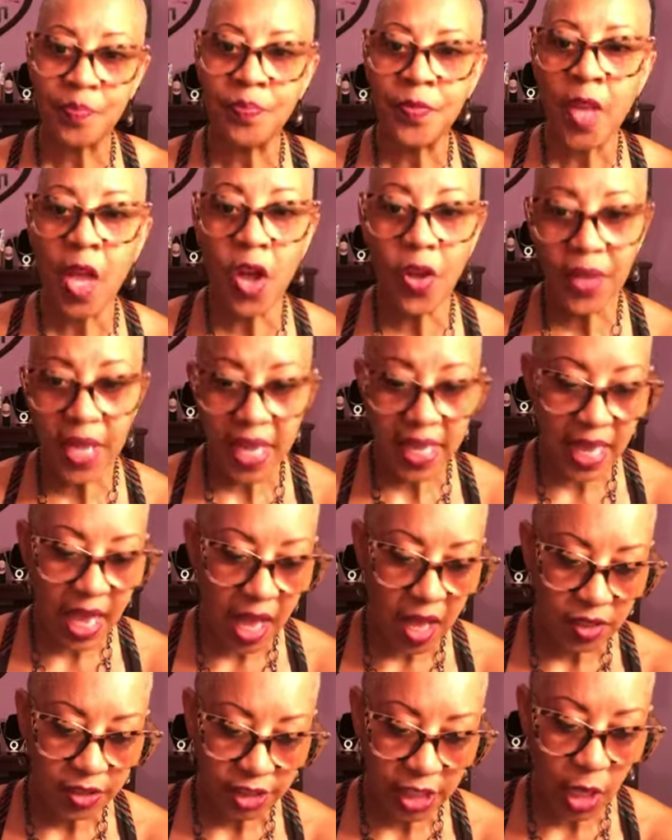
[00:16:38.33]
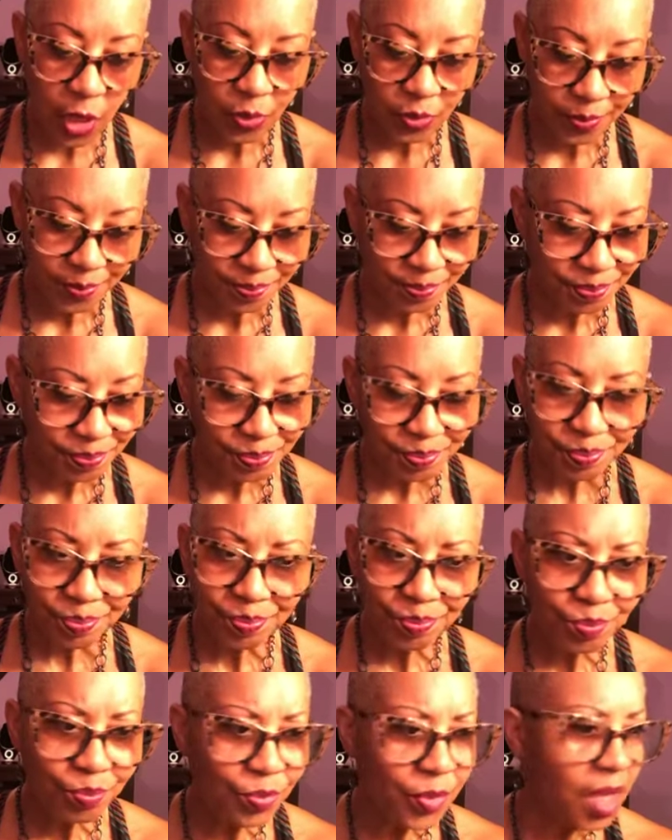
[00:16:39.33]
Okay, y'all. So
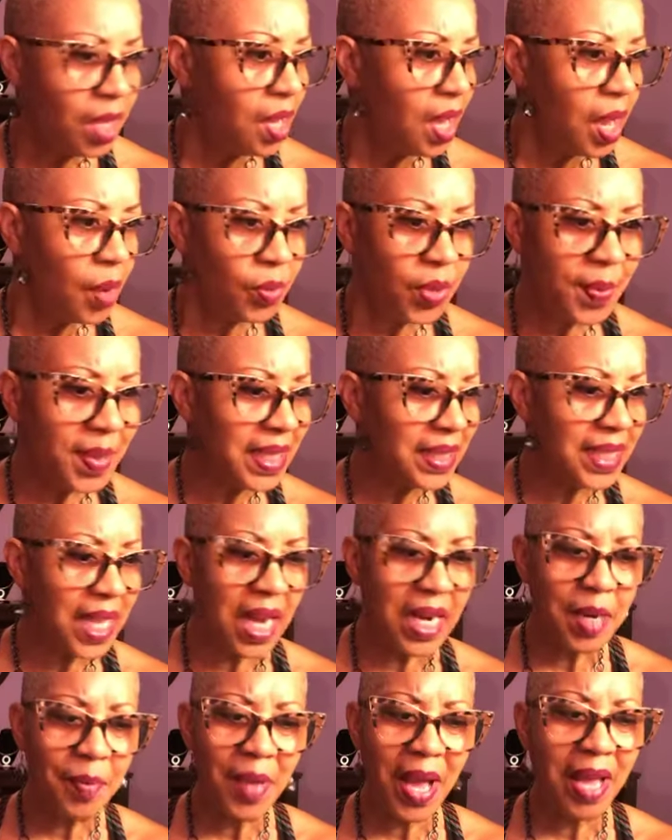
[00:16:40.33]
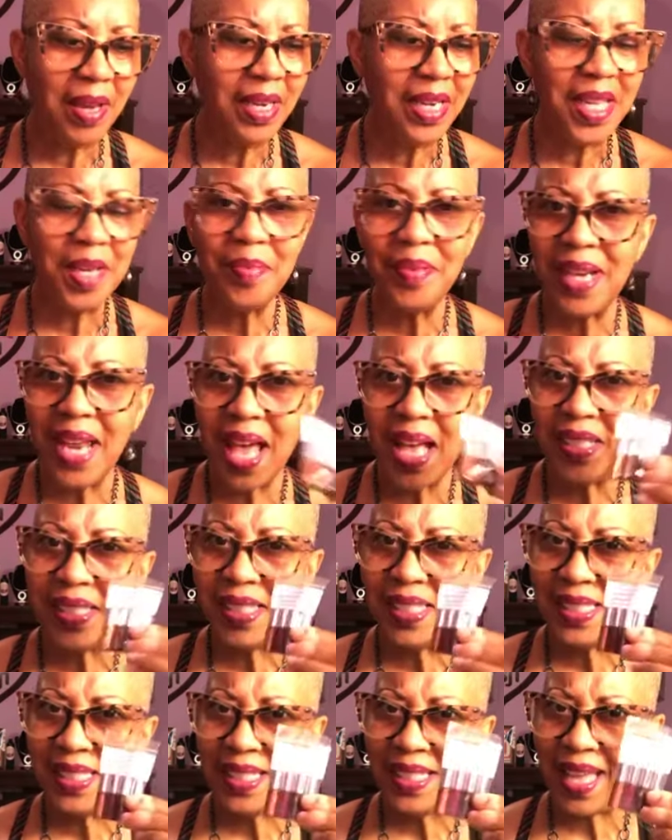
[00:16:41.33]
We've been talking about lip
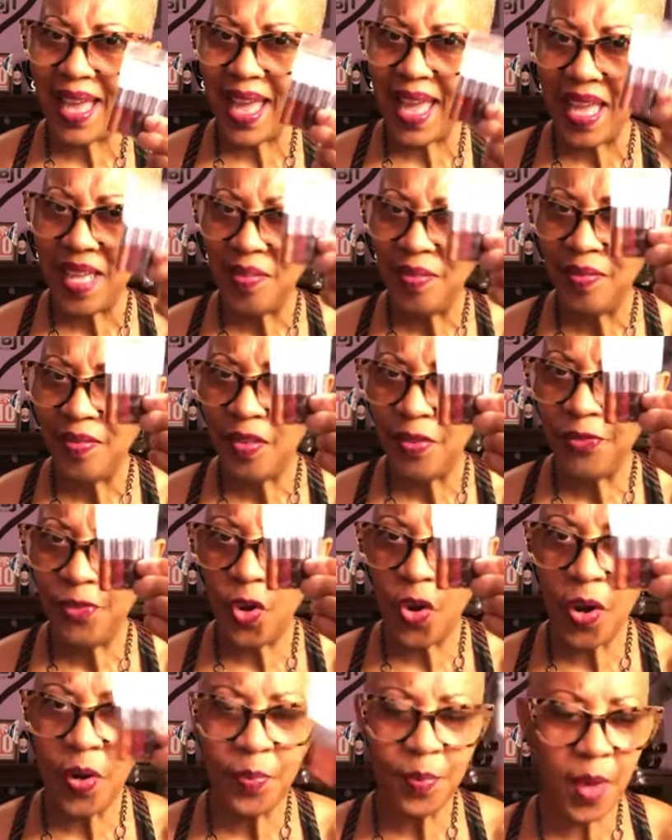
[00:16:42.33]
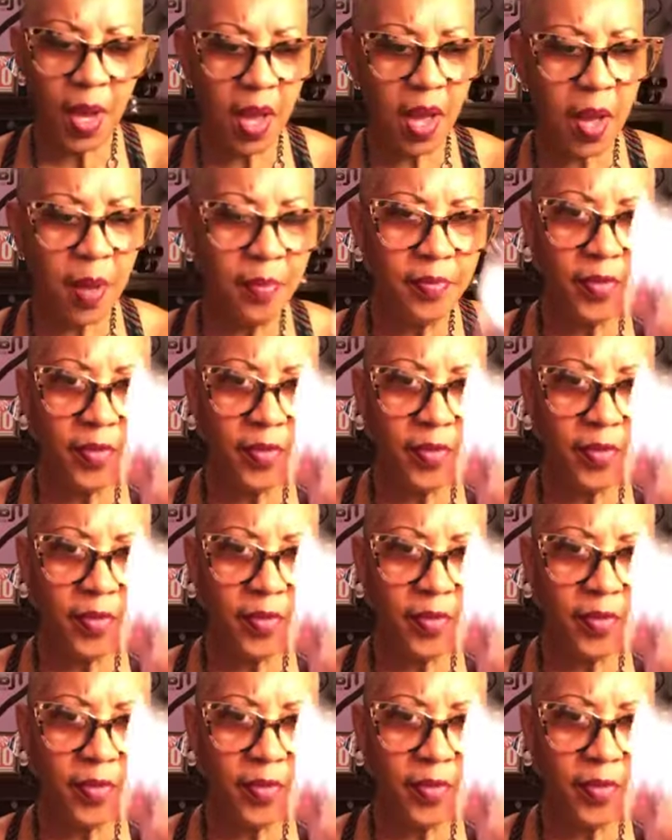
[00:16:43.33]
glosses today, the four um, the